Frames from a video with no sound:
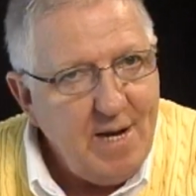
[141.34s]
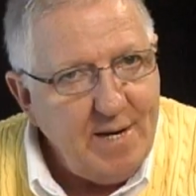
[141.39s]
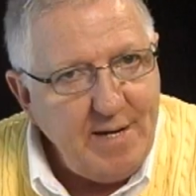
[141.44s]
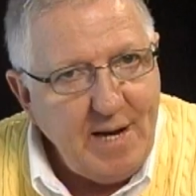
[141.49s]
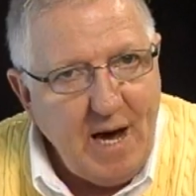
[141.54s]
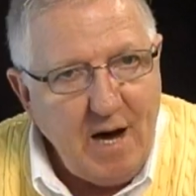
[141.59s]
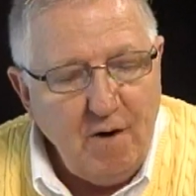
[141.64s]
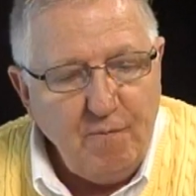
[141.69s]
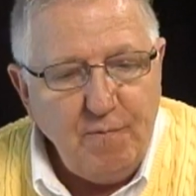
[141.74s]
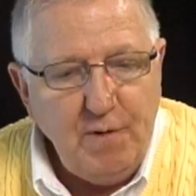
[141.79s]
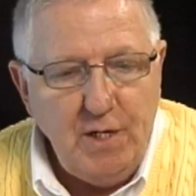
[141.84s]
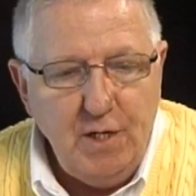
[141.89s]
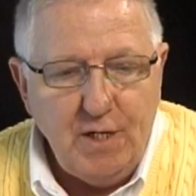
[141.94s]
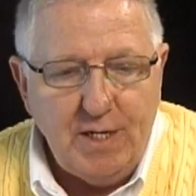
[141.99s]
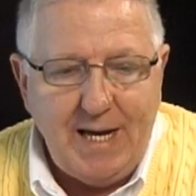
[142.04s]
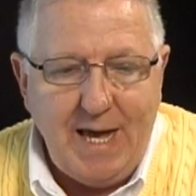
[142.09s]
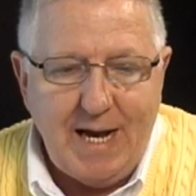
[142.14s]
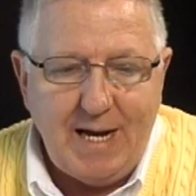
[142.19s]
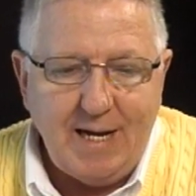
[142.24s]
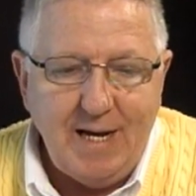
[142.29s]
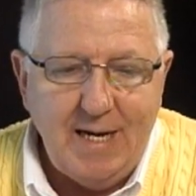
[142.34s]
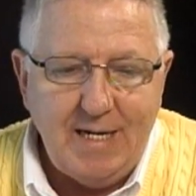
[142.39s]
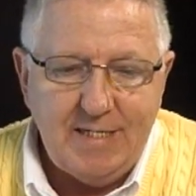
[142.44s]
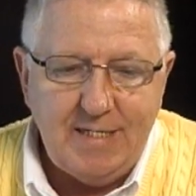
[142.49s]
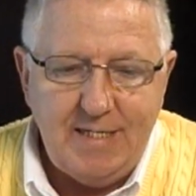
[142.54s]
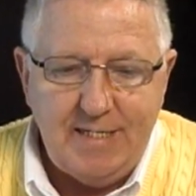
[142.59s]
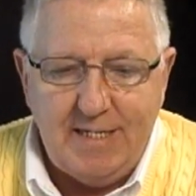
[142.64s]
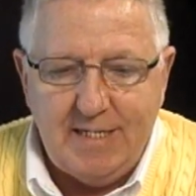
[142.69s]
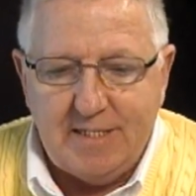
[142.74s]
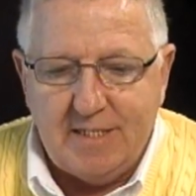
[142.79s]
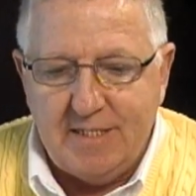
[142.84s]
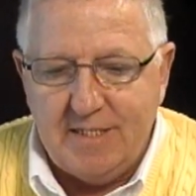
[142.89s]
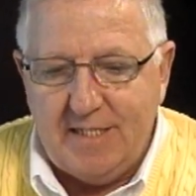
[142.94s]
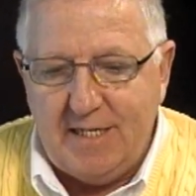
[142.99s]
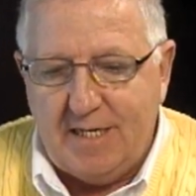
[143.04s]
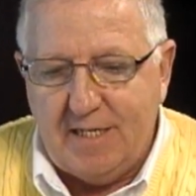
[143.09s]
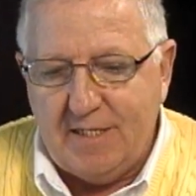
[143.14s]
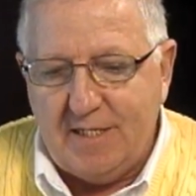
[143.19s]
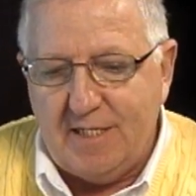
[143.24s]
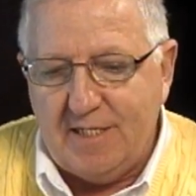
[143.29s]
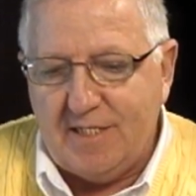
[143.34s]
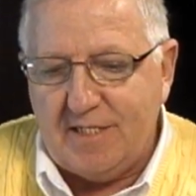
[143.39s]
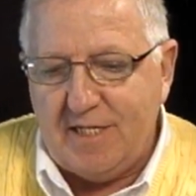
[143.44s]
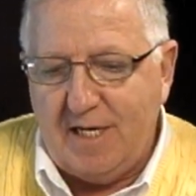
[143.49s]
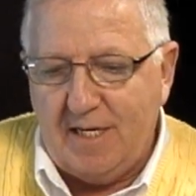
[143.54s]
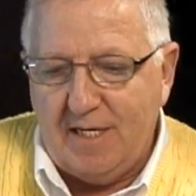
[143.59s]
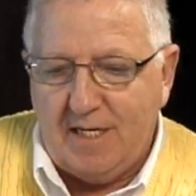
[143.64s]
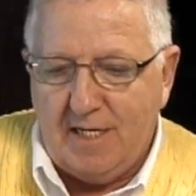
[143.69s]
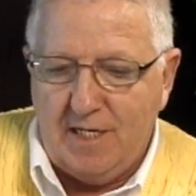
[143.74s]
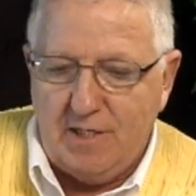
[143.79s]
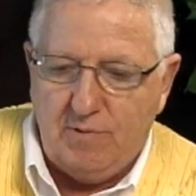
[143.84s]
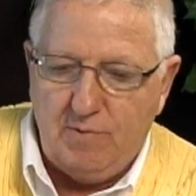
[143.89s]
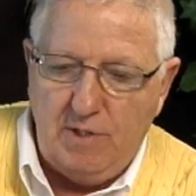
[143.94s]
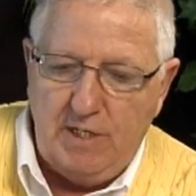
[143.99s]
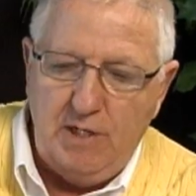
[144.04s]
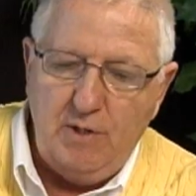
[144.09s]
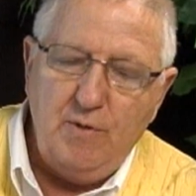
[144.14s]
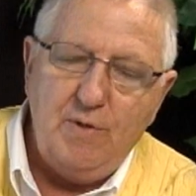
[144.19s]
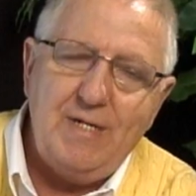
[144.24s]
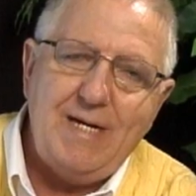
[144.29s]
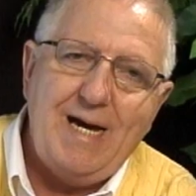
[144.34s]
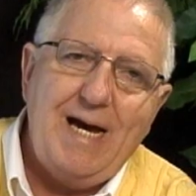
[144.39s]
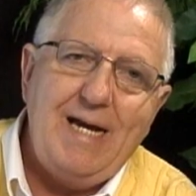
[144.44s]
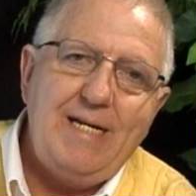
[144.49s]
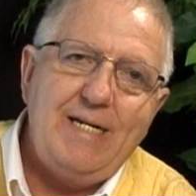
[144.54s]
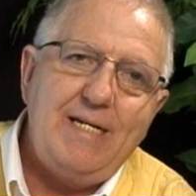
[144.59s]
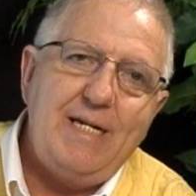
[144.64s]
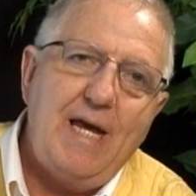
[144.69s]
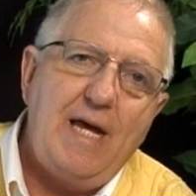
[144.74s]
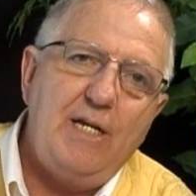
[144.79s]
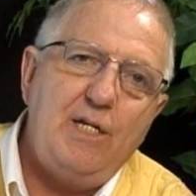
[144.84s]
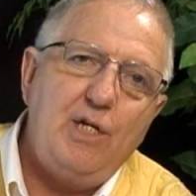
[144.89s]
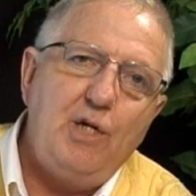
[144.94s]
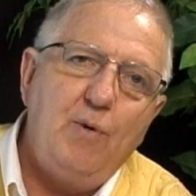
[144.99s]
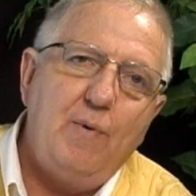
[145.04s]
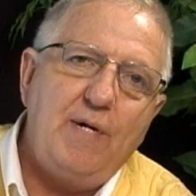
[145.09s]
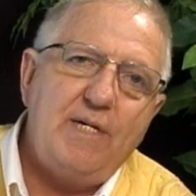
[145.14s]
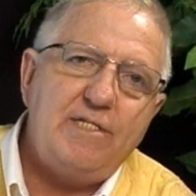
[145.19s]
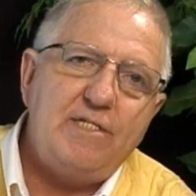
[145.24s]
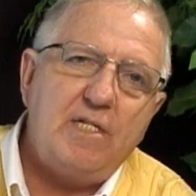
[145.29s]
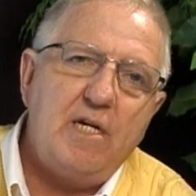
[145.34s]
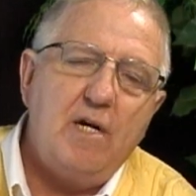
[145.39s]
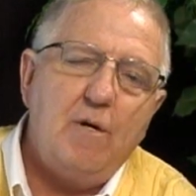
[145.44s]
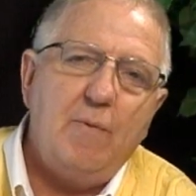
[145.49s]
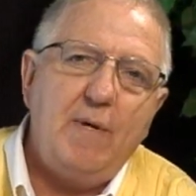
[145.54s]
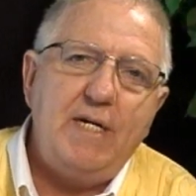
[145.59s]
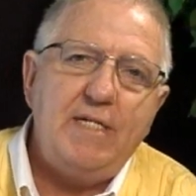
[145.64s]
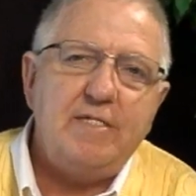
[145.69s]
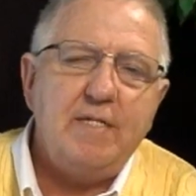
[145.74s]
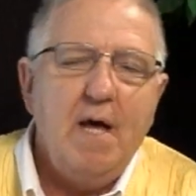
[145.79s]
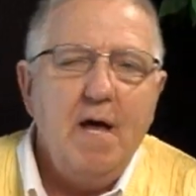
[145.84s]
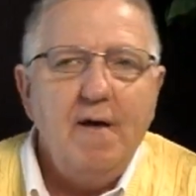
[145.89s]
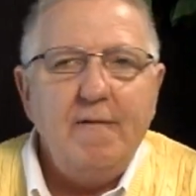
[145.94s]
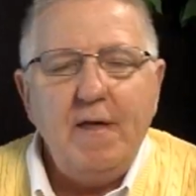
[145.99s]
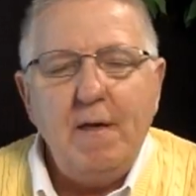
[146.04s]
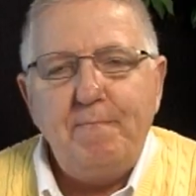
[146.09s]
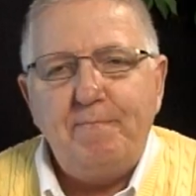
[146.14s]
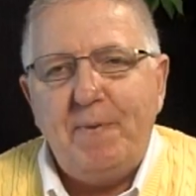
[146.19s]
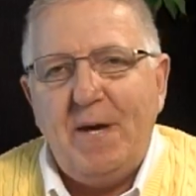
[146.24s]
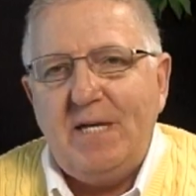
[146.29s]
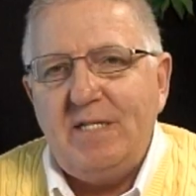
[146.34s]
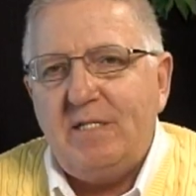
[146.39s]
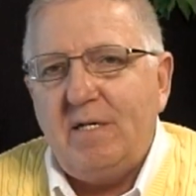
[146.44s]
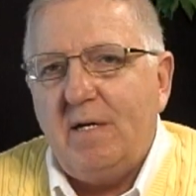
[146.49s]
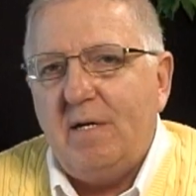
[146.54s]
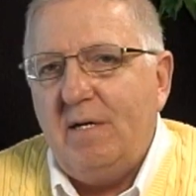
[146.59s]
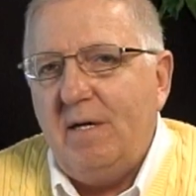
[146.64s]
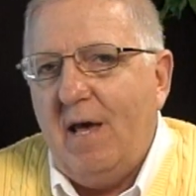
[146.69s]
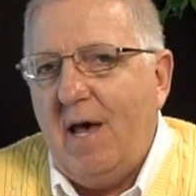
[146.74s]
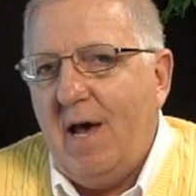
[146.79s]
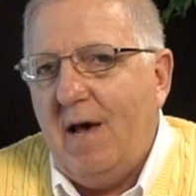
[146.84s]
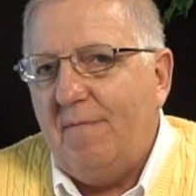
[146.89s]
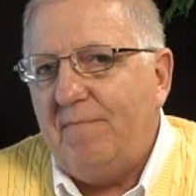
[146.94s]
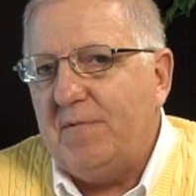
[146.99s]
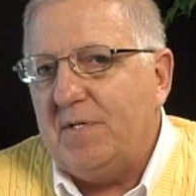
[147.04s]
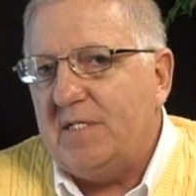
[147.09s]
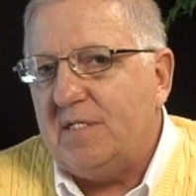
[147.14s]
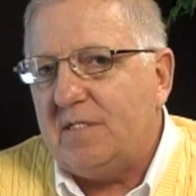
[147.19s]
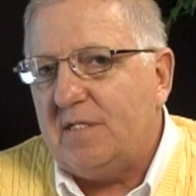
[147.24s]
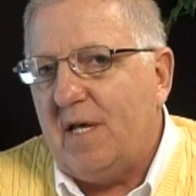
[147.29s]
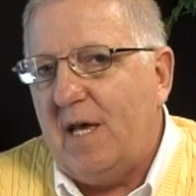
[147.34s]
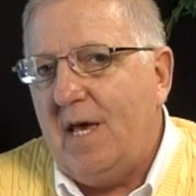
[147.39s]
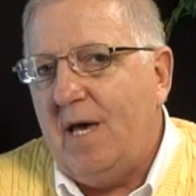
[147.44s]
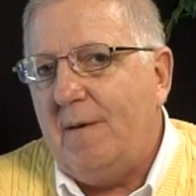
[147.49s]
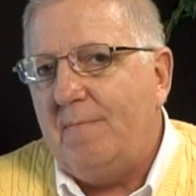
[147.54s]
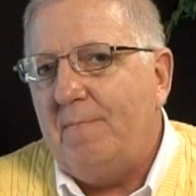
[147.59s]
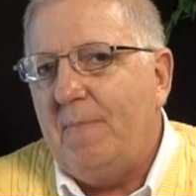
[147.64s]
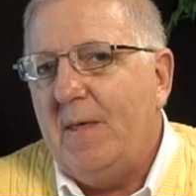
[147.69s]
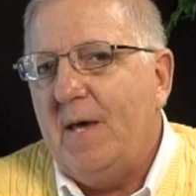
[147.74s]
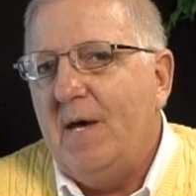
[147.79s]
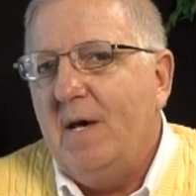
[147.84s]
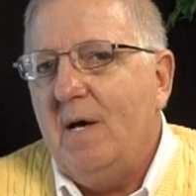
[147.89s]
Now, if we look at Continental, Delta, Sun Country, United, and U.S. Airways, they basically have the same